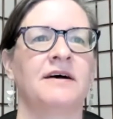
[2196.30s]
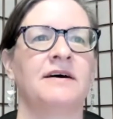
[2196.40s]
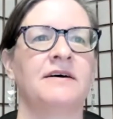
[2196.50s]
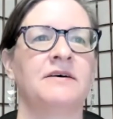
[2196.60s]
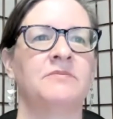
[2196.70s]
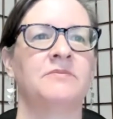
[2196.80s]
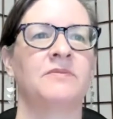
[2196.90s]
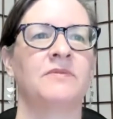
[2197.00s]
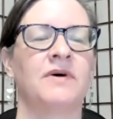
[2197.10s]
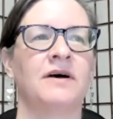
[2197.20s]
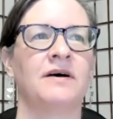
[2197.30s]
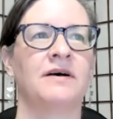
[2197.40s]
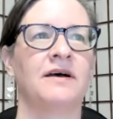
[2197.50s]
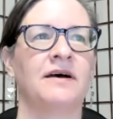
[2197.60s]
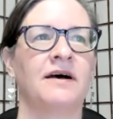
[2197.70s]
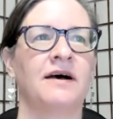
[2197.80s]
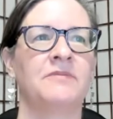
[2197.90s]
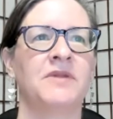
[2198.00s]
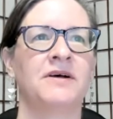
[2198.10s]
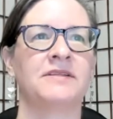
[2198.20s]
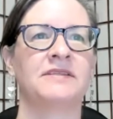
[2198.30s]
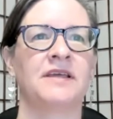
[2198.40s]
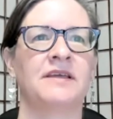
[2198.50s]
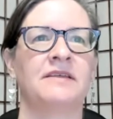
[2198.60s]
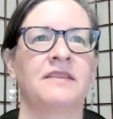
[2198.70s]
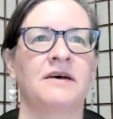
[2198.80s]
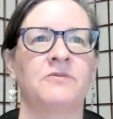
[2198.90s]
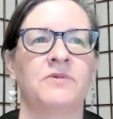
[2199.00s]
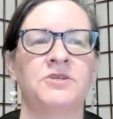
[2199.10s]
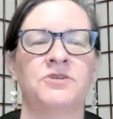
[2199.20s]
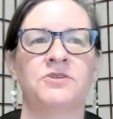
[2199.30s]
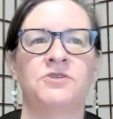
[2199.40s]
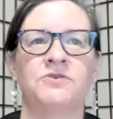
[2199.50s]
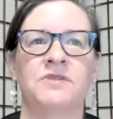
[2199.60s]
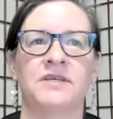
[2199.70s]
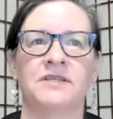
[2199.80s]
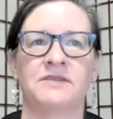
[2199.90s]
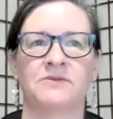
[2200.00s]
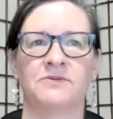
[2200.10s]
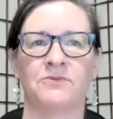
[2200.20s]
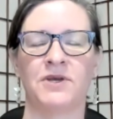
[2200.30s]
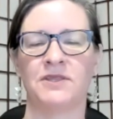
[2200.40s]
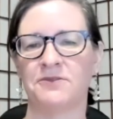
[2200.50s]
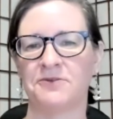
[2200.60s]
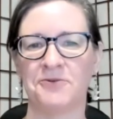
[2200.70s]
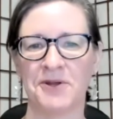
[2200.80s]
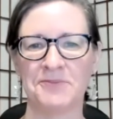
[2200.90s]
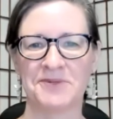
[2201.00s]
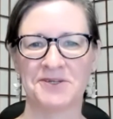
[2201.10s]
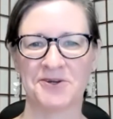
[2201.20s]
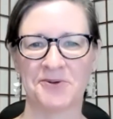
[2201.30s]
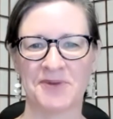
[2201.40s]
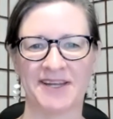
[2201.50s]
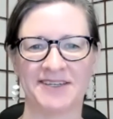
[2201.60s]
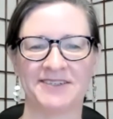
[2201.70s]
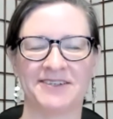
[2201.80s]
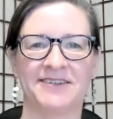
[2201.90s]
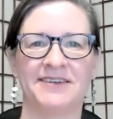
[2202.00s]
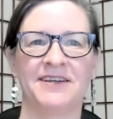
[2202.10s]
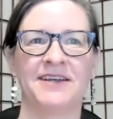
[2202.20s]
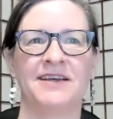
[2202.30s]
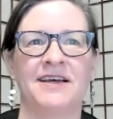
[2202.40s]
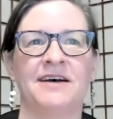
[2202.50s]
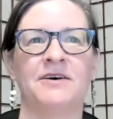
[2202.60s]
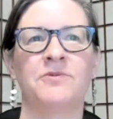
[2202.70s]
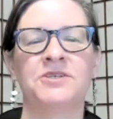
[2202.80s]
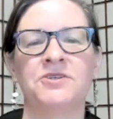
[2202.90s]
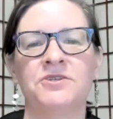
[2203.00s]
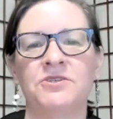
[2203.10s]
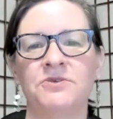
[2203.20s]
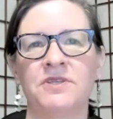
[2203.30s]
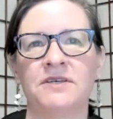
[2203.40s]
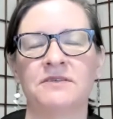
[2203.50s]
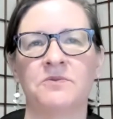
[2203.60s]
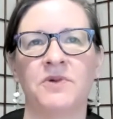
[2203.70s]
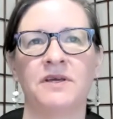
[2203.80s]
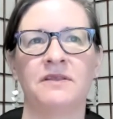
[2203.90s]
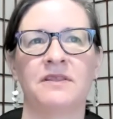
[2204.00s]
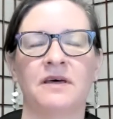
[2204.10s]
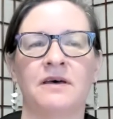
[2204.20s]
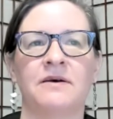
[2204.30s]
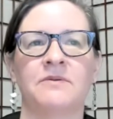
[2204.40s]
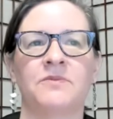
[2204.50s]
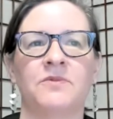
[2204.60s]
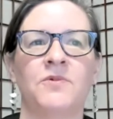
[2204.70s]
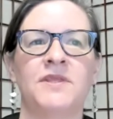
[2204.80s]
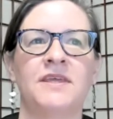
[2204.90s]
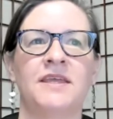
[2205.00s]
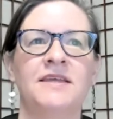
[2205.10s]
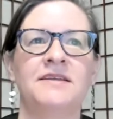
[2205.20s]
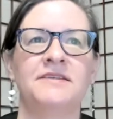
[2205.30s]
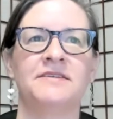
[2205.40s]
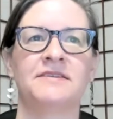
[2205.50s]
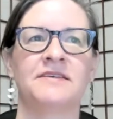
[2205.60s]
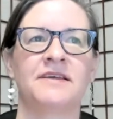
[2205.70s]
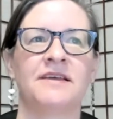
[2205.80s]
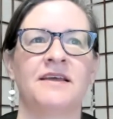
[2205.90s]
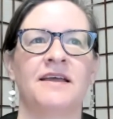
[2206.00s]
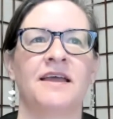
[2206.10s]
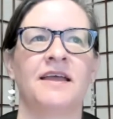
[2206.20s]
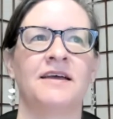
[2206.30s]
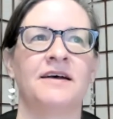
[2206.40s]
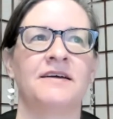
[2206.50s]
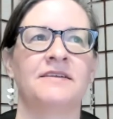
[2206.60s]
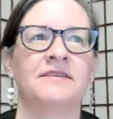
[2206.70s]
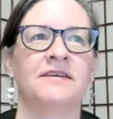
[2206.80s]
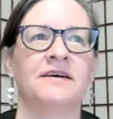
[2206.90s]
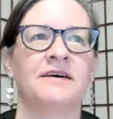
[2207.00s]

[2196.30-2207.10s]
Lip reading: I'm not saying that we should do this with grim determination. We should do this with ease, and